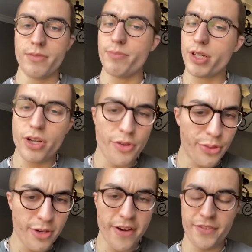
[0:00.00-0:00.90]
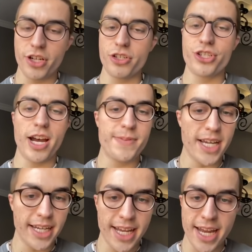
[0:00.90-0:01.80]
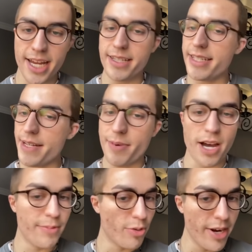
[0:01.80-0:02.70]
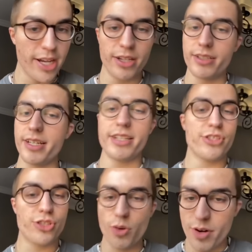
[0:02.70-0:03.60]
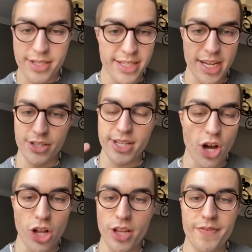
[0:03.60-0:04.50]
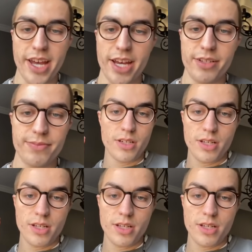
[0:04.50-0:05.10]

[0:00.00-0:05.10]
But go thrift, go shop secondhand, Depop, Grailed, story sales, all of that.